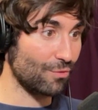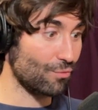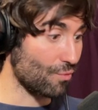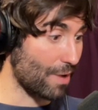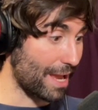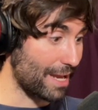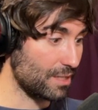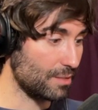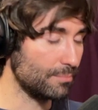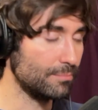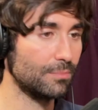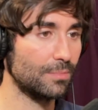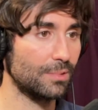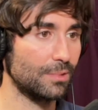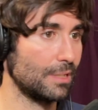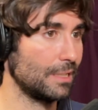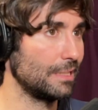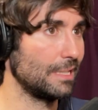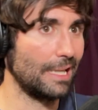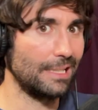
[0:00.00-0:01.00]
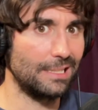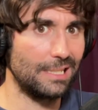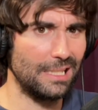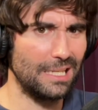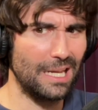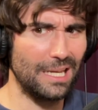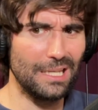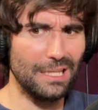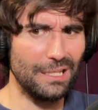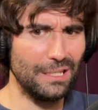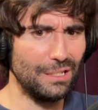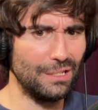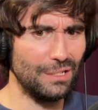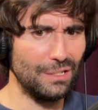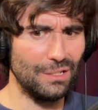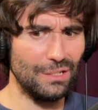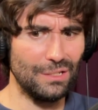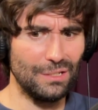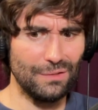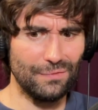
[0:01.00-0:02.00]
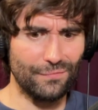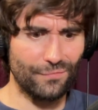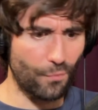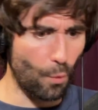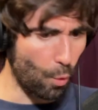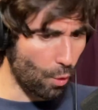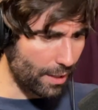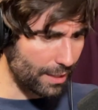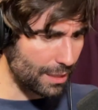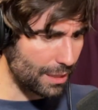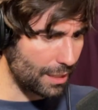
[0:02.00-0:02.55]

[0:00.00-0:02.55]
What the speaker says: random in 1984, I